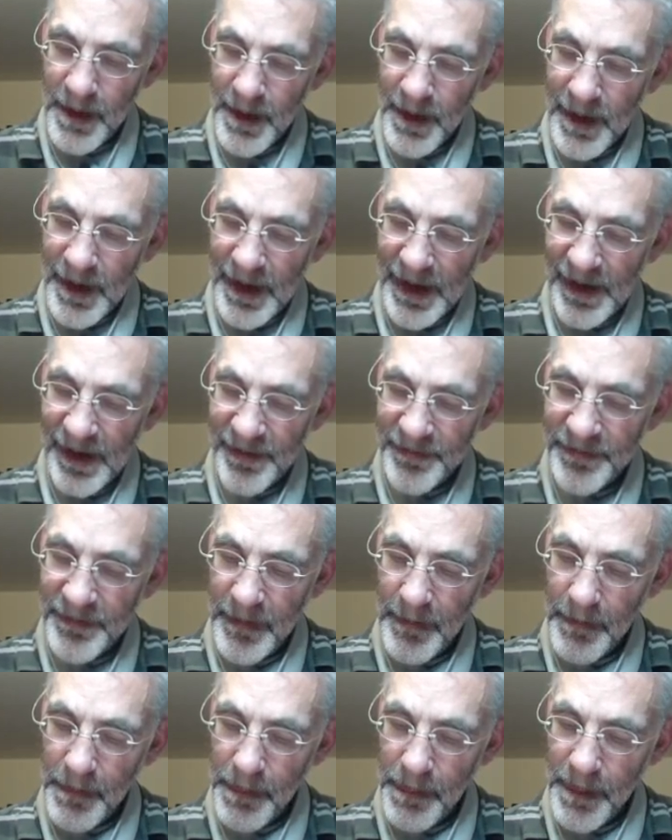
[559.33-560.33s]
have
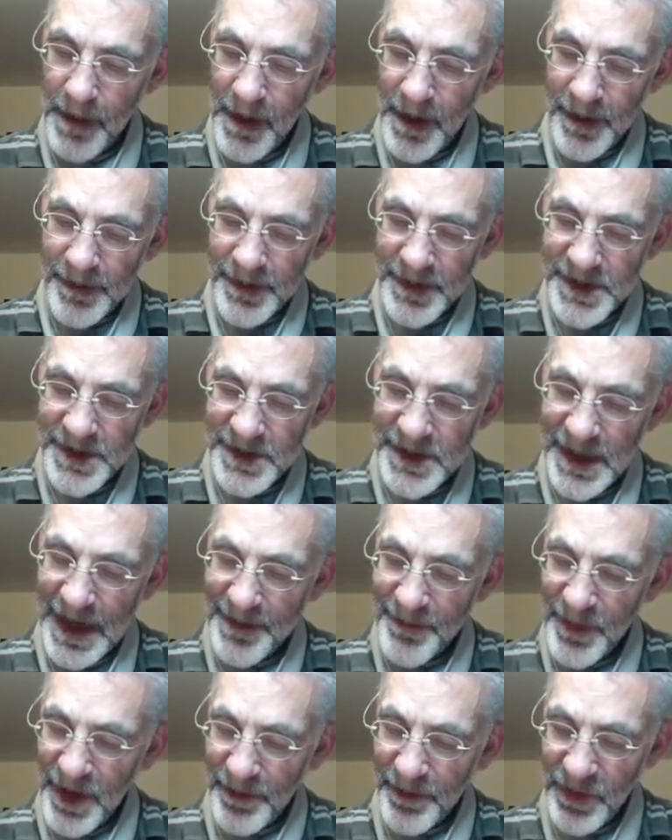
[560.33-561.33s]
the
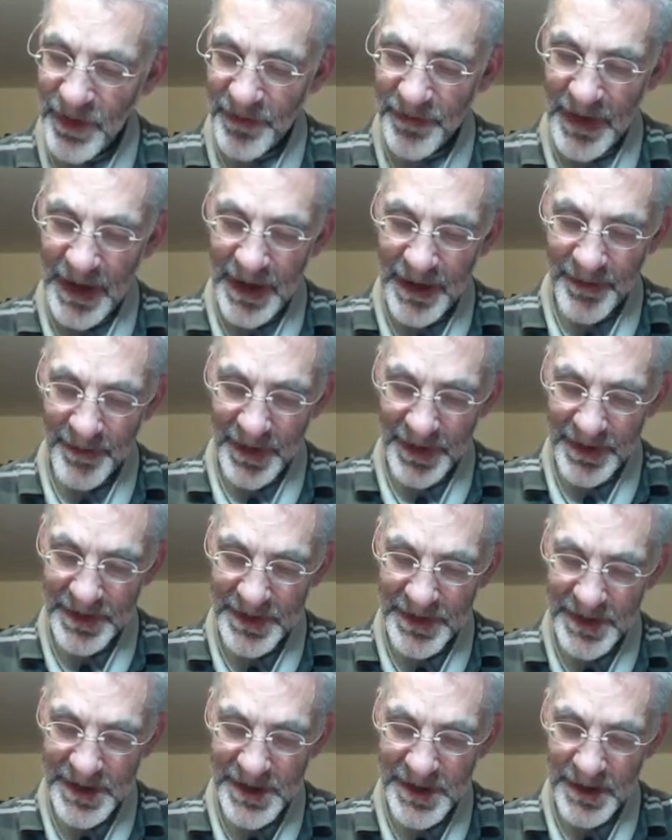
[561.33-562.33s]
same number of
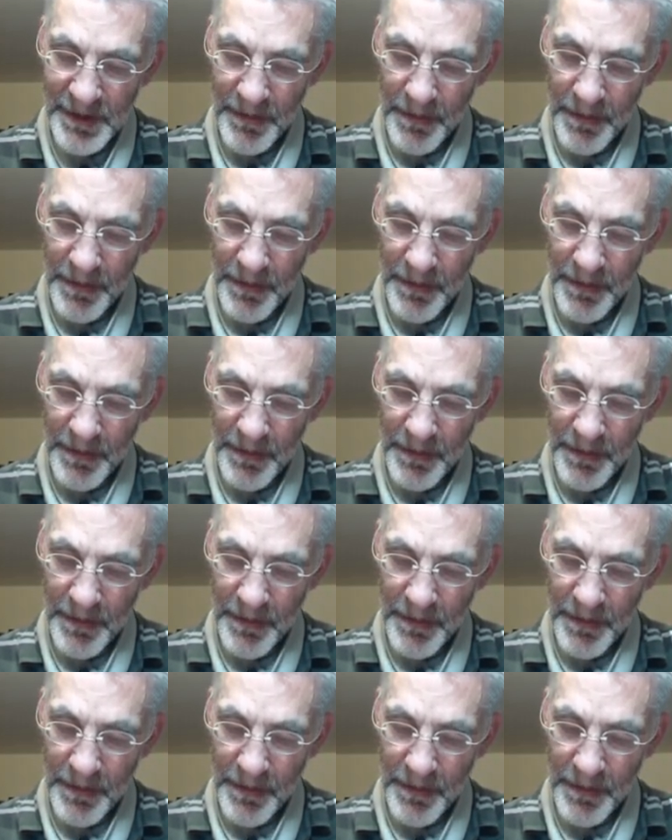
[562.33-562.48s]
elements.